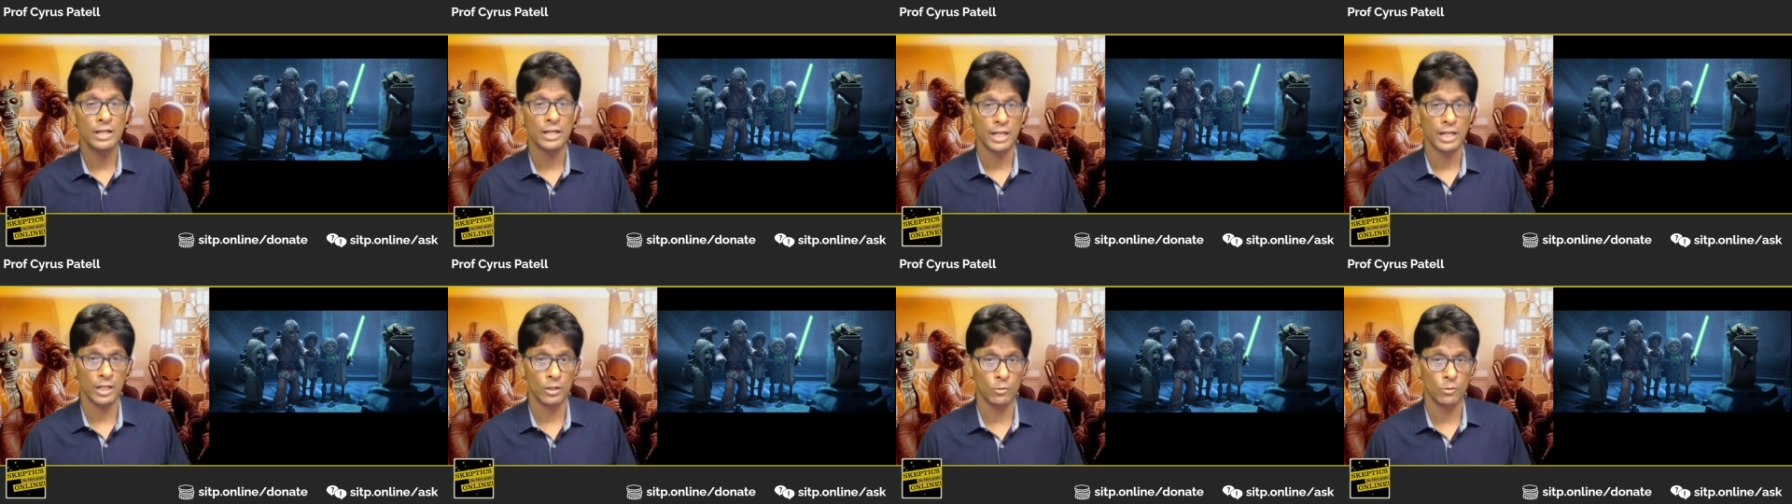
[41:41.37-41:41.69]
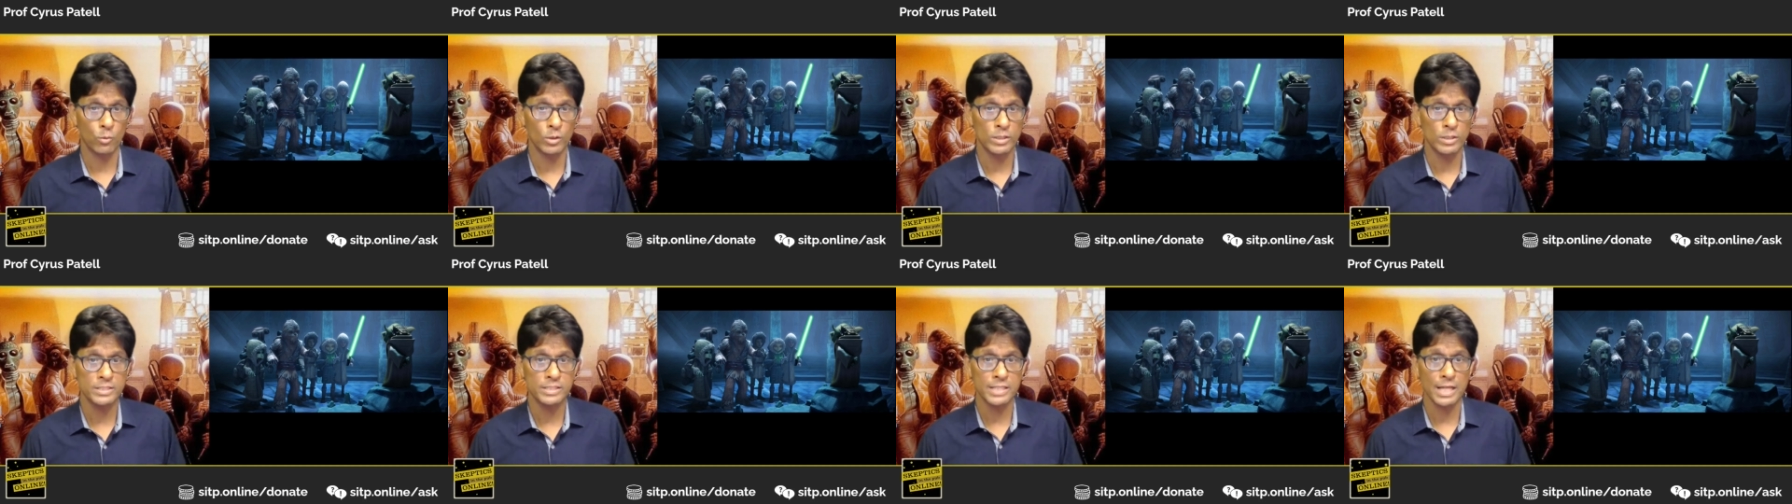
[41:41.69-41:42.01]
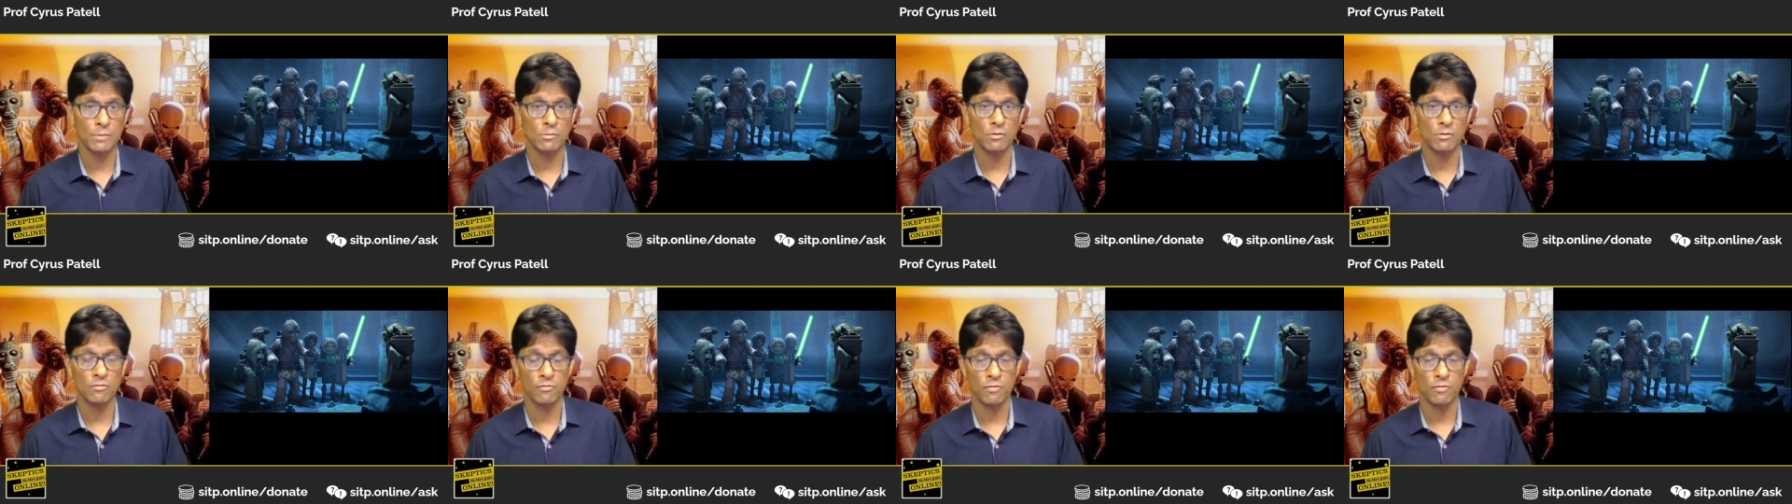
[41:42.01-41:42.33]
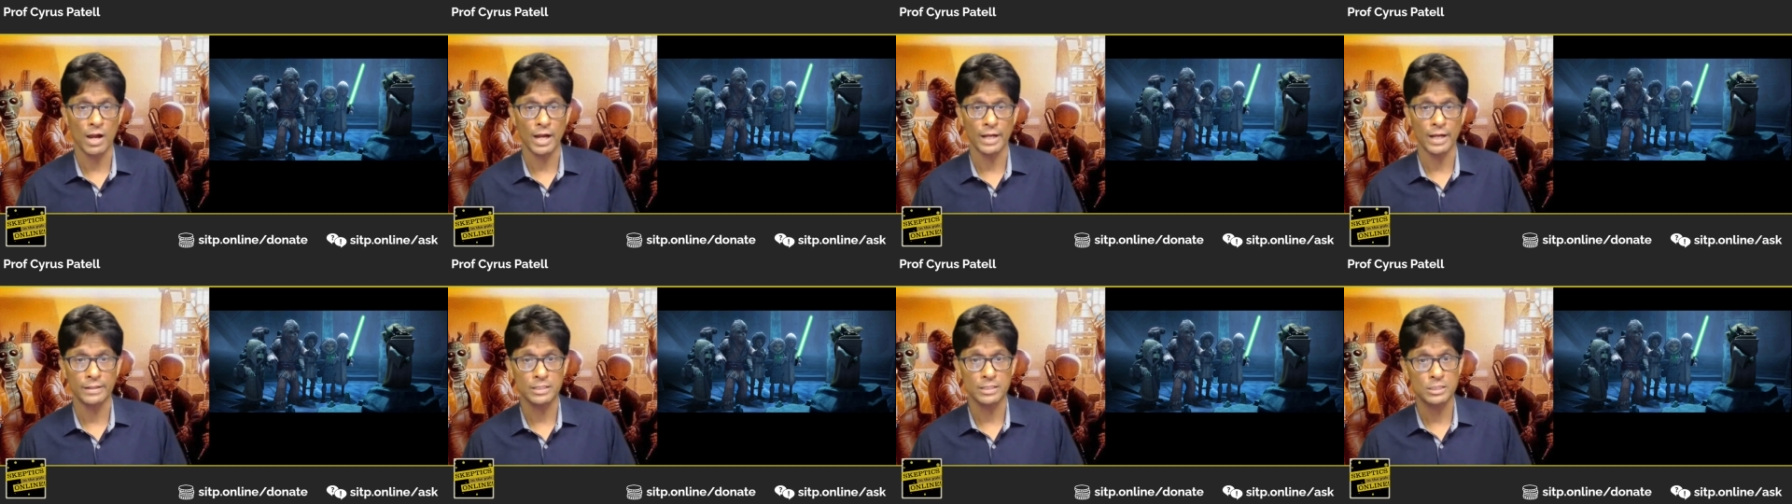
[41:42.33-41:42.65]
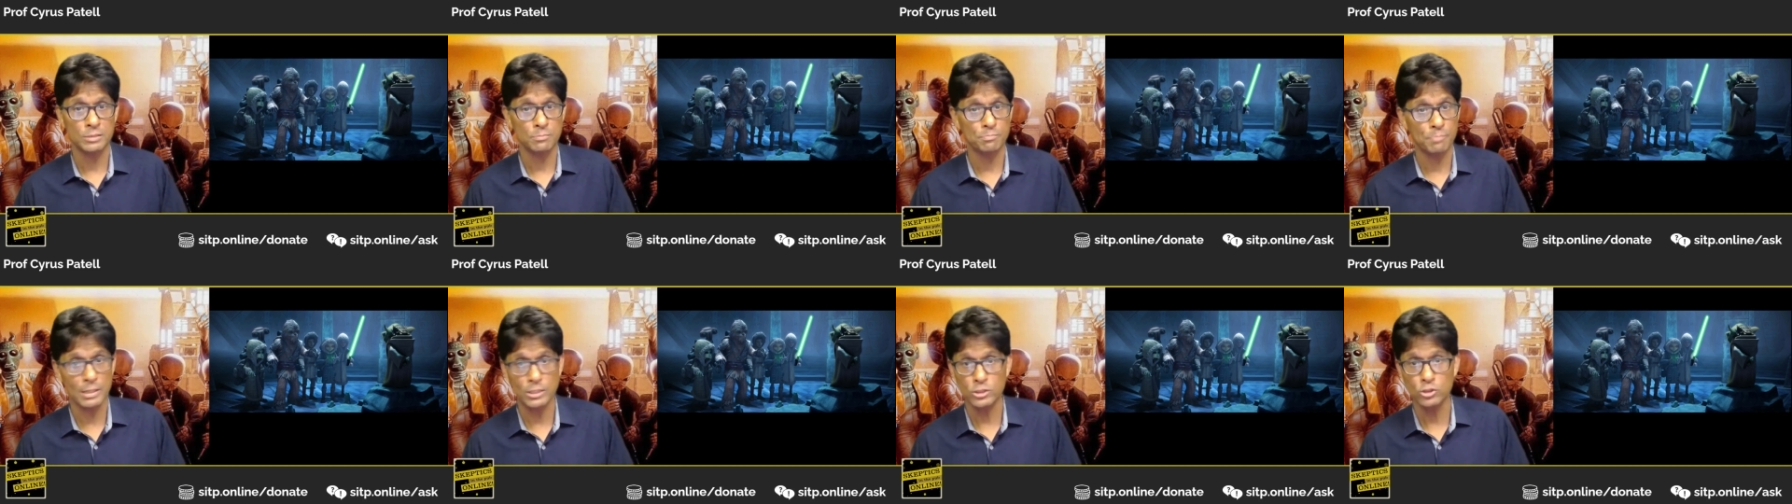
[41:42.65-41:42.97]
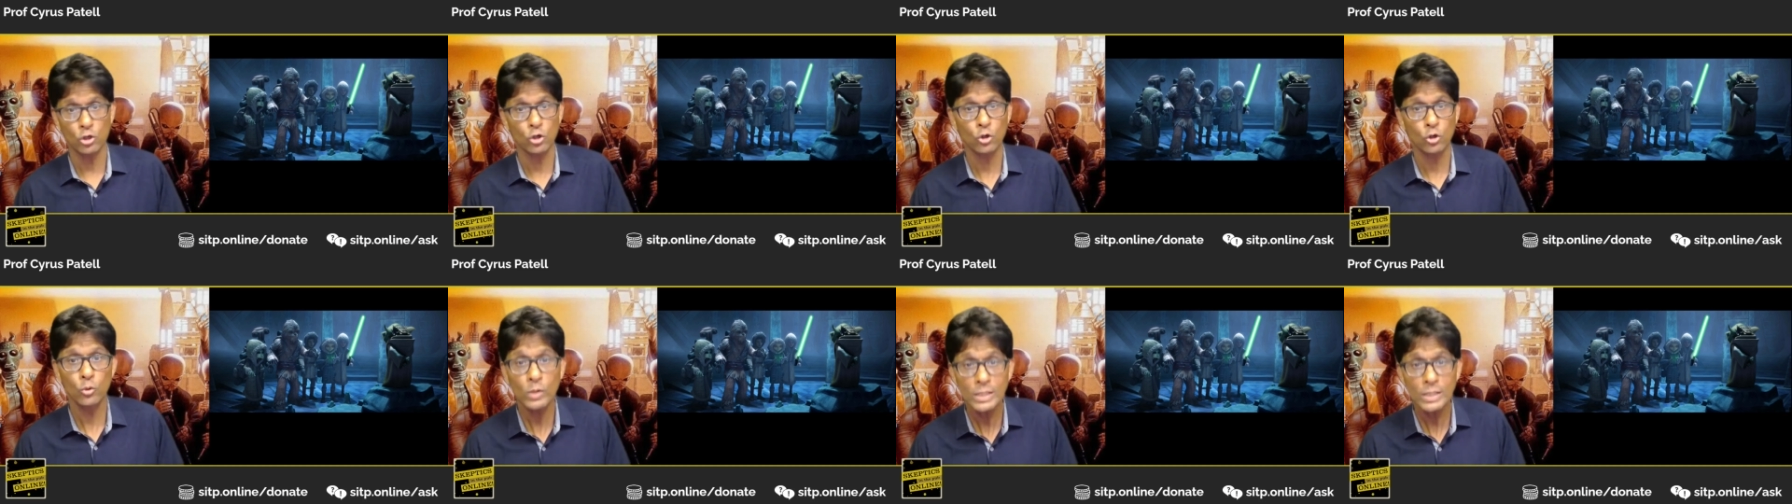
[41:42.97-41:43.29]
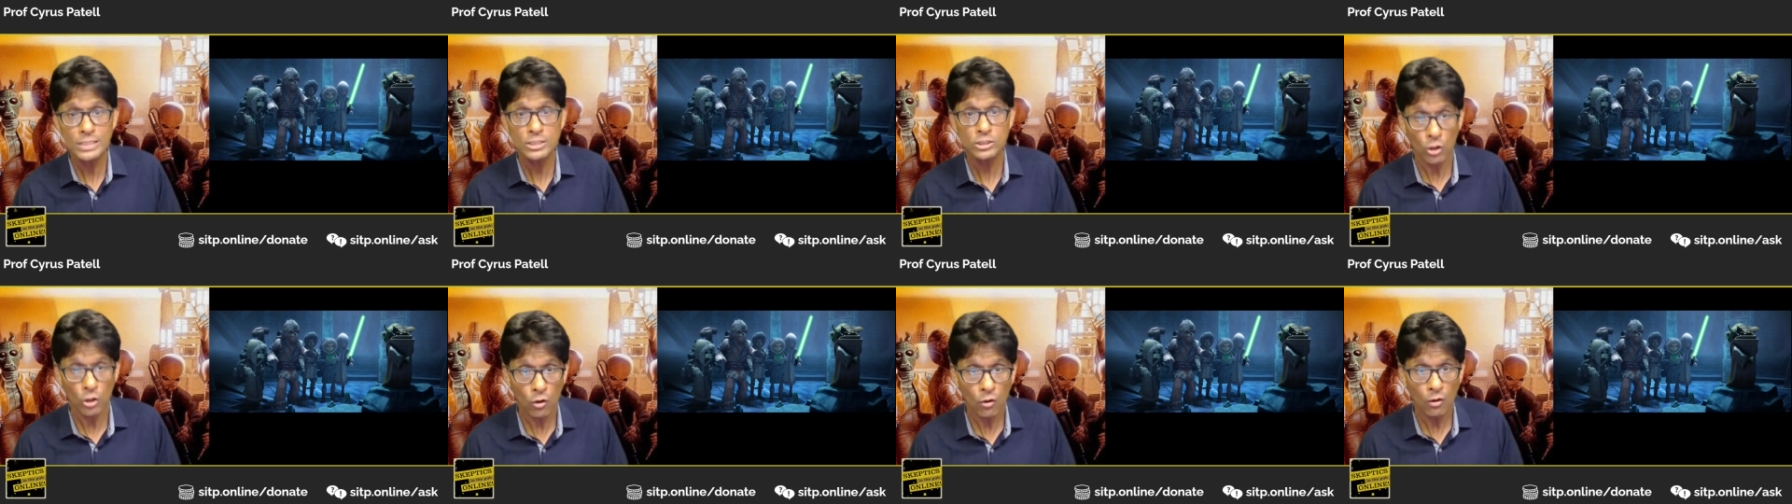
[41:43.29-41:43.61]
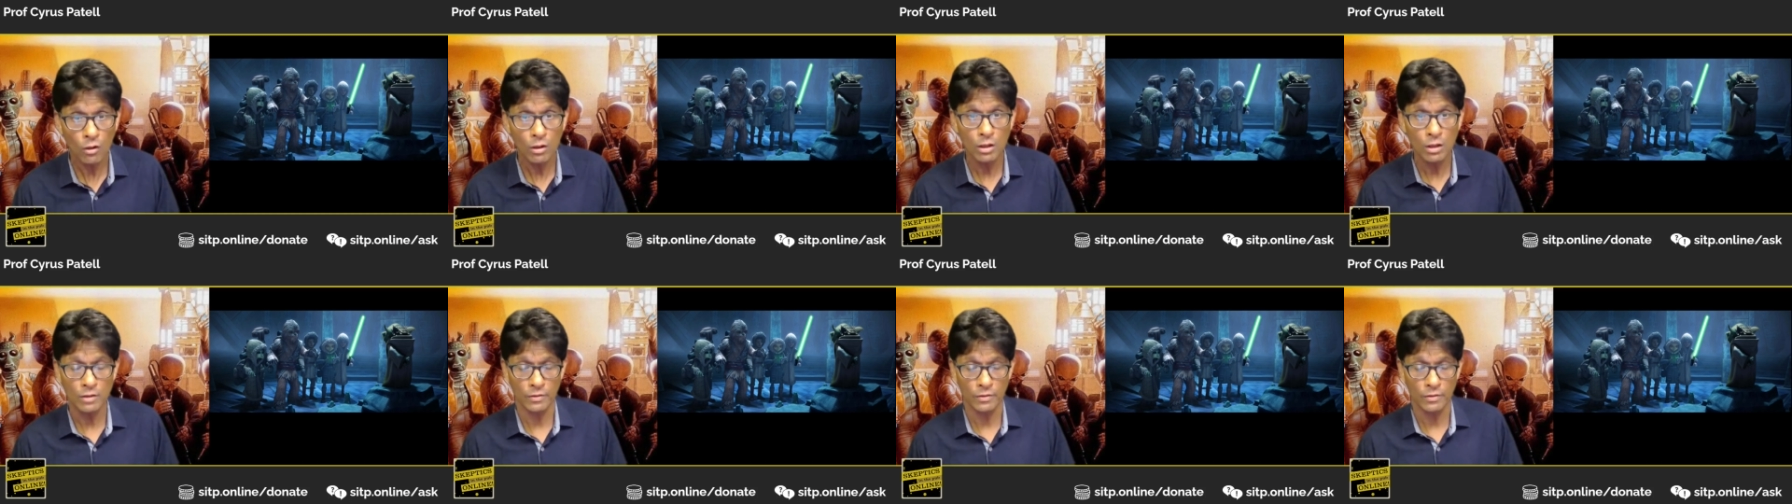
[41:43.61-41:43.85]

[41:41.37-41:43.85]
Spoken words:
in which they will find the special crystal,